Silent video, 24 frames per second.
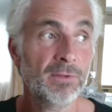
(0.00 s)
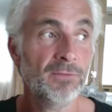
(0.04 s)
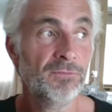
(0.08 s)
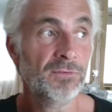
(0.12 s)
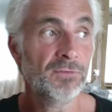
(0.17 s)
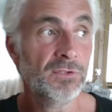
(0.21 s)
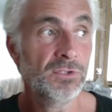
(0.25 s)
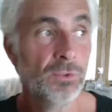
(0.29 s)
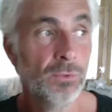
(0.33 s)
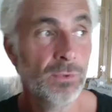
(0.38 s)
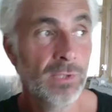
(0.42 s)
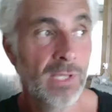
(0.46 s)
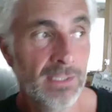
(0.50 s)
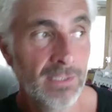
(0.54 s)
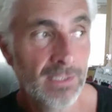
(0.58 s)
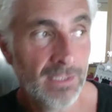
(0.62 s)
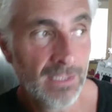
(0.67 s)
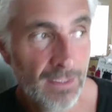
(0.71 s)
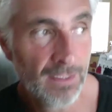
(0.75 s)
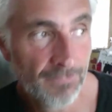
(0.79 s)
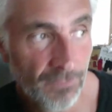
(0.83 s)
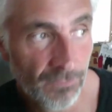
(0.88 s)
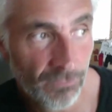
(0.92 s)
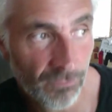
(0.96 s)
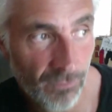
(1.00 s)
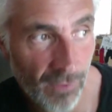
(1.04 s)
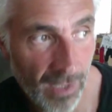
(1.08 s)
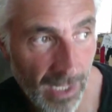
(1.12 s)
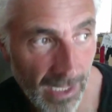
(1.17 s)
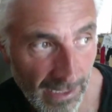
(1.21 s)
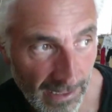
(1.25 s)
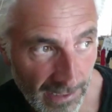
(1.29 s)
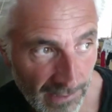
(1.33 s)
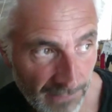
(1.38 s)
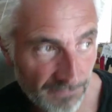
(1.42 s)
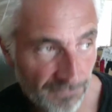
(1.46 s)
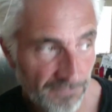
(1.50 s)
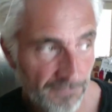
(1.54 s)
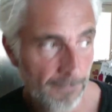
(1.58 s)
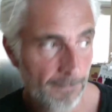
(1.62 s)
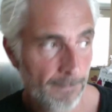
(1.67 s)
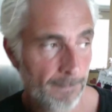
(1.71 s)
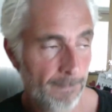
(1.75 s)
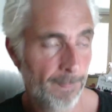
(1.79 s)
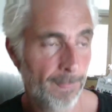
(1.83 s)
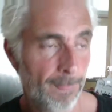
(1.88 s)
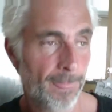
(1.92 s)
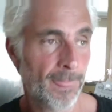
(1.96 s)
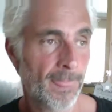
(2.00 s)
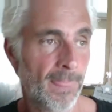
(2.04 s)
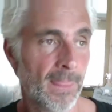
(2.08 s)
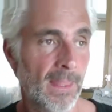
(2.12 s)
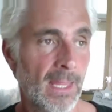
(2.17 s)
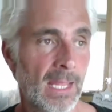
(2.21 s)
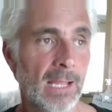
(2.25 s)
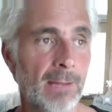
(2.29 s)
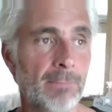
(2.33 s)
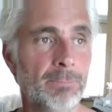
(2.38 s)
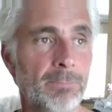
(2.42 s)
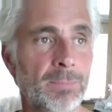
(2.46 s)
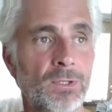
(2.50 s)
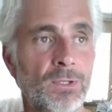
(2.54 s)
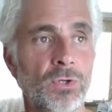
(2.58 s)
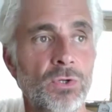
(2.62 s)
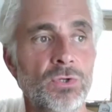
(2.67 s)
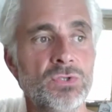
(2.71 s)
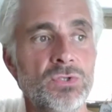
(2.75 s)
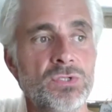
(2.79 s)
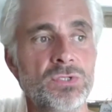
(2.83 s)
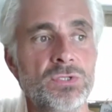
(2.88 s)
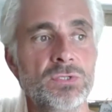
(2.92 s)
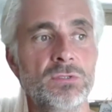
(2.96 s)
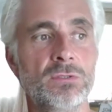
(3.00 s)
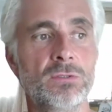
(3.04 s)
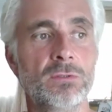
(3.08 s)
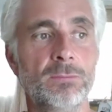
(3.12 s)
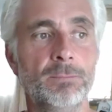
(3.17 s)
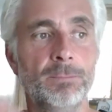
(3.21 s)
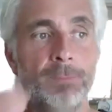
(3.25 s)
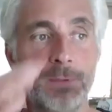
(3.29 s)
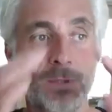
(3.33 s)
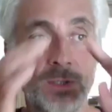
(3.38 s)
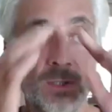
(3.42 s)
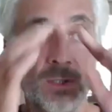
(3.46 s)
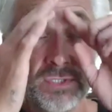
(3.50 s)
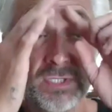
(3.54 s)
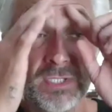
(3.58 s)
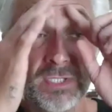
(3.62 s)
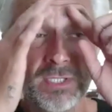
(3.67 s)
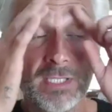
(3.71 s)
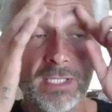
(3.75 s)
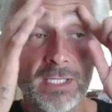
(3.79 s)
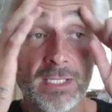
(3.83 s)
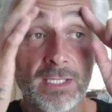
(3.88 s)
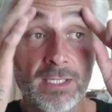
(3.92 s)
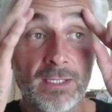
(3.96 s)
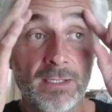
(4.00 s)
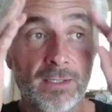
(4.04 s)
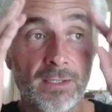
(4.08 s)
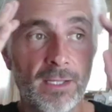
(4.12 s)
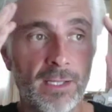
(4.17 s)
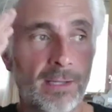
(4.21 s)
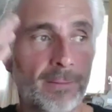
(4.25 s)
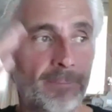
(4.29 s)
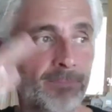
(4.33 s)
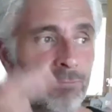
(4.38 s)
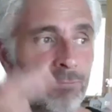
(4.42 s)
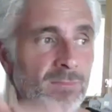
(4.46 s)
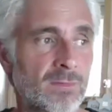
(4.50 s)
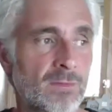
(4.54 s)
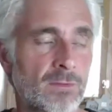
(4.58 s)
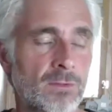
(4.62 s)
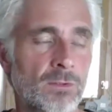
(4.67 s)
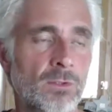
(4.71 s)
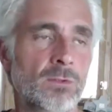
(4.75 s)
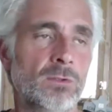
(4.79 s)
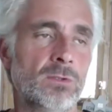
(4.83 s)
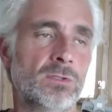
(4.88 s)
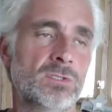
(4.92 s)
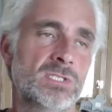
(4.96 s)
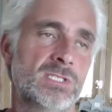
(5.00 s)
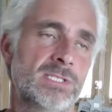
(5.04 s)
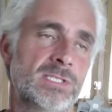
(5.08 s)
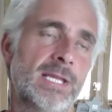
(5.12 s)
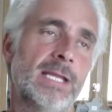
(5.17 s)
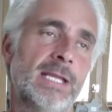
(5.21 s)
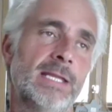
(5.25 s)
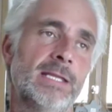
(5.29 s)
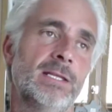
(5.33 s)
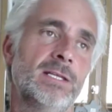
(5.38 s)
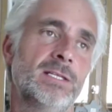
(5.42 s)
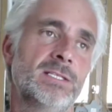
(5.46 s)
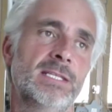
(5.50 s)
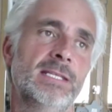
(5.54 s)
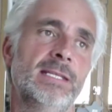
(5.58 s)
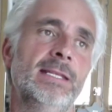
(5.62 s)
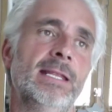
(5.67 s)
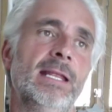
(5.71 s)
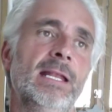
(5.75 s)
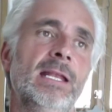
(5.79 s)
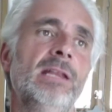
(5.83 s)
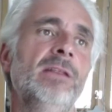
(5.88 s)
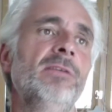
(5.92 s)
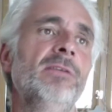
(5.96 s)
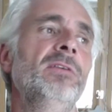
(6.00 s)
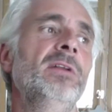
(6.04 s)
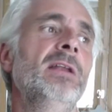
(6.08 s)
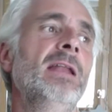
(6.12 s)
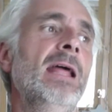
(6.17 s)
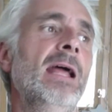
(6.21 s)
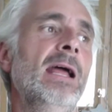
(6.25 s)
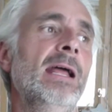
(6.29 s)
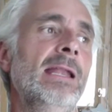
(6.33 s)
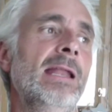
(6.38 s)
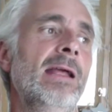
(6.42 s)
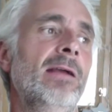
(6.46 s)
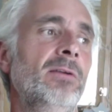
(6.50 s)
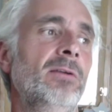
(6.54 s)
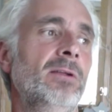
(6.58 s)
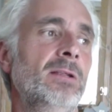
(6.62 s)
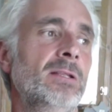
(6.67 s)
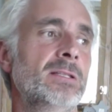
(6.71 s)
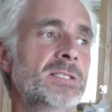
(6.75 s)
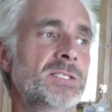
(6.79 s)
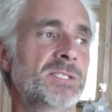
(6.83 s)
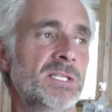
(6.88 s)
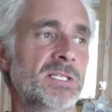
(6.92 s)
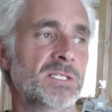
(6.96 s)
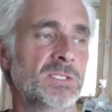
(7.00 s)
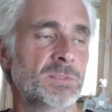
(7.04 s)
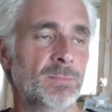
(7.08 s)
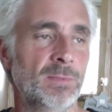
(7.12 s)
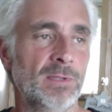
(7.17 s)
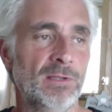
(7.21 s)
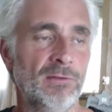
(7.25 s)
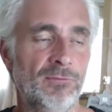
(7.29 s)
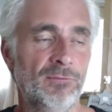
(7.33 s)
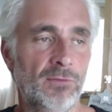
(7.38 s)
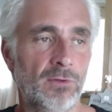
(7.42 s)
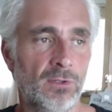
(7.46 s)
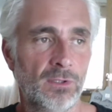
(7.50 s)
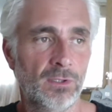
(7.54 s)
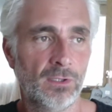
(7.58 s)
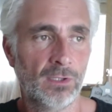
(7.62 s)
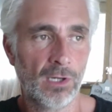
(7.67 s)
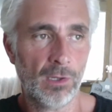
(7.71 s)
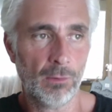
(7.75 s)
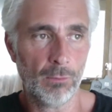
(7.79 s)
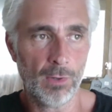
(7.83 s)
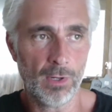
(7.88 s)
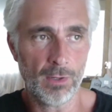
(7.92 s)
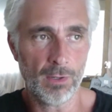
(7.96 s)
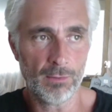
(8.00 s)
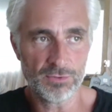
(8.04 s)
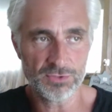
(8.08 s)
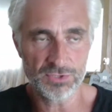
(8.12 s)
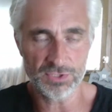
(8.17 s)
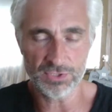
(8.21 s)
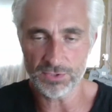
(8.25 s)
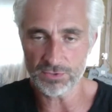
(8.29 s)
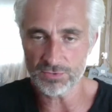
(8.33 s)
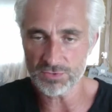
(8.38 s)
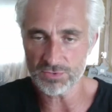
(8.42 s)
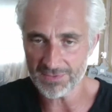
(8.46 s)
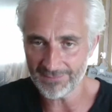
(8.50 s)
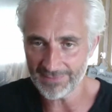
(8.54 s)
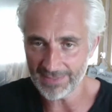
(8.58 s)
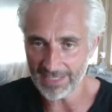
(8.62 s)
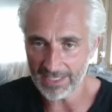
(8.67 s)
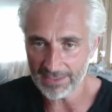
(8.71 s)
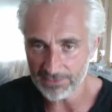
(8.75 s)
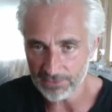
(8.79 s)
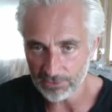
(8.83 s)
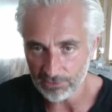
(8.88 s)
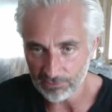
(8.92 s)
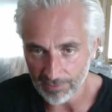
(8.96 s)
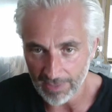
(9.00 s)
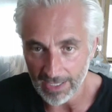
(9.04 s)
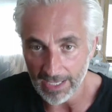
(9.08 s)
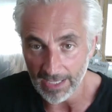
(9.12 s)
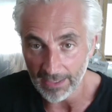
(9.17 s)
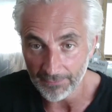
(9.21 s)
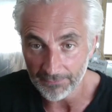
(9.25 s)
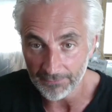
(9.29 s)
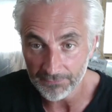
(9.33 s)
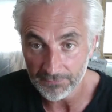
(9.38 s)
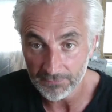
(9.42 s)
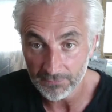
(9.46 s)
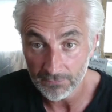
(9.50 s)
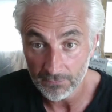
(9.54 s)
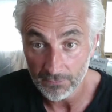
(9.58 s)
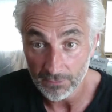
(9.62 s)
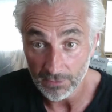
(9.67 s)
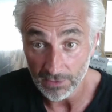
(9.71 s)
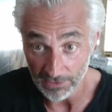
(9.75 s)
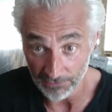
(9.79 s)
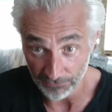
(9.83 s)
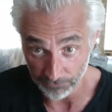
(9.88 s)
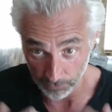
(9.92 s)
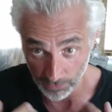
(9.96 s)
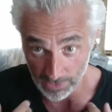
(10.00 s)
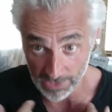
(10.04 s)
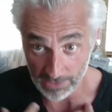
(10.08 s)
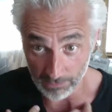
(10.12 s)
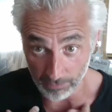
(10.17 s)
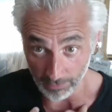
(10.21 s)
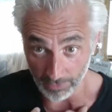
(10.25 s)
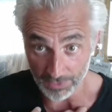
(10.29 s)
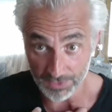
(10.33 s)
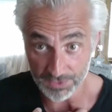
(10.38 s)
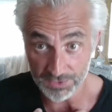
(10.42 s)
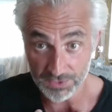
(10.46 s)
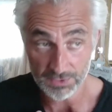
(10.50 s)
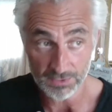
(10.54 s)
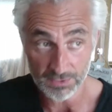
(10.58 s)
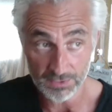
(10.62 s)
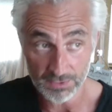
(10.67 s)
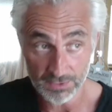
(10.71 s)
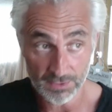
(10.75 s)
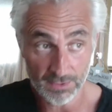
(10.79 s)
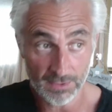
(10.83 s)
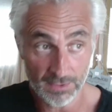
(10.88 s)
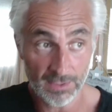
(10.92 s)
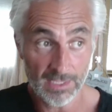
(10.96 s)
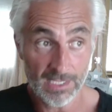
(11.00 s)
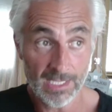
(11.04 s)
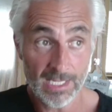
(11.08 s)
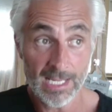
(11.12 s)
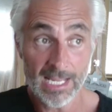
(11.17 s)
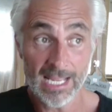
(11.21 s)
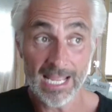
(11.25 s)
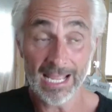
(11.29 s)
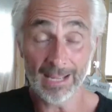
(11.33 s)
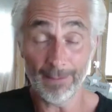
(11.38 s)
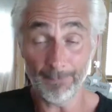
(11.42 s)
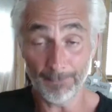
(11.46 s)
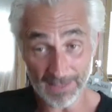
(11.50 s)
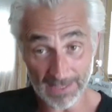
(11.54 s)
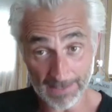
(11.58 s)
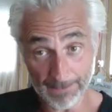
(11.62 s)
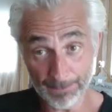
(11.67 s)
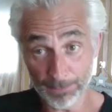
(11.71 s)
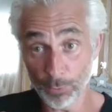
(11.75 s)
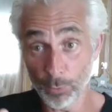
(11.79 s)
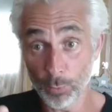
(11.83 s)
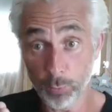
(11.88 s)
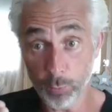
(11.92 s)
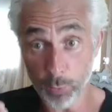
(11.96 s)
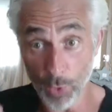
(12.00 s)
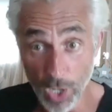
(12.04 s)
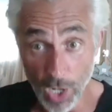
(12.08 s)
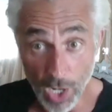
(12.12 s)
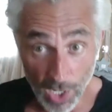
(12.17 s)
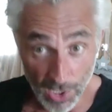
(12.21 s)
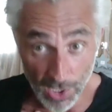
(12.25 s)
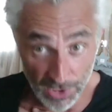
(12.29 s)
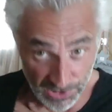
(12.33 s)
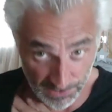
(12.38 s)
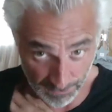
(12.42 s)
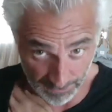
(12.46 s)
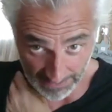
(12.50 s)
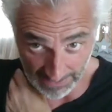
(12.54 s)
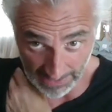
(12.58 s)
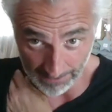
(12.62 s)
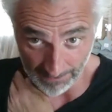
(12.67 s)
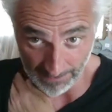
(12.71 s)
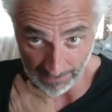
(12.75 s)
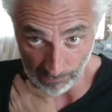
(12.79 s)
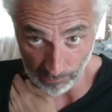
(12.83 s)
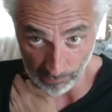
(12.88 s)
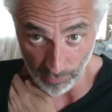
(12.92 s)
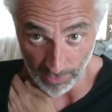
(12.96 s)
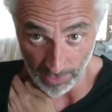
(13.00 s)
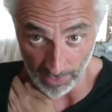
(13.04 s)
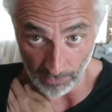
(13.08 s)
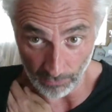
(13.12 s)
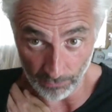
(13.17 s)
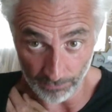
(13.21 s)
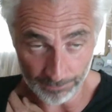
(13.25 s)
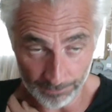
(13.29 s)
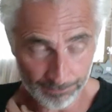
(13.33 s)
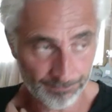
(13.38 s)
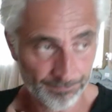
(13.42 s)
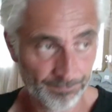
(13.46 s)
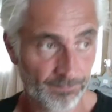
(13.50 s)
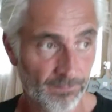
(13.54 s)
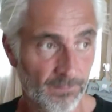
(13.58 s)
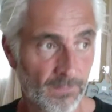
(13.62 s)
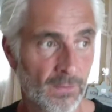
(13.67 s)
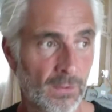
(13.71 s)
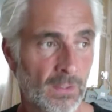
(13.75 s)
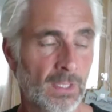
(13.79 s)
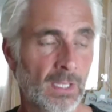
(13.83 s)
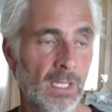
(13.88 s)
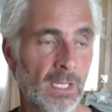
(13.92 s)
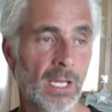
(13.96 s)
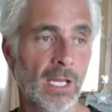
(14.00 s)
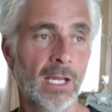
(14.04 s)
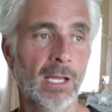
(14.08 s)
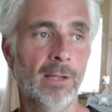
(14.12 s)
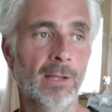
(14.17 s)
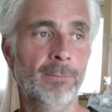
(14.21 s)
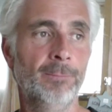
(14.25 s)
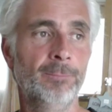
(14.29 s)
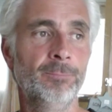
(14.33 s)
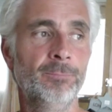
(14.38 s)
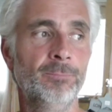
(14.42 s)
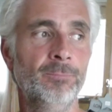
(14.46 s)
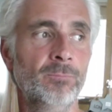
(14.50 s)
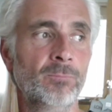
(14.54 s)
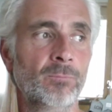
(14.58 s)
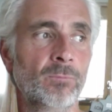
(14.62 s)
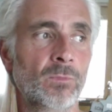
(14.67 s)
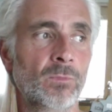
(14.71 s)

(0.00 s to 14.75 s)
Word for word: if you do an undercover rave, and because because of the um, not the status in an, an arrogant sense, but if Clockwork was to do something underground, if we was, and people were to become unwell, um,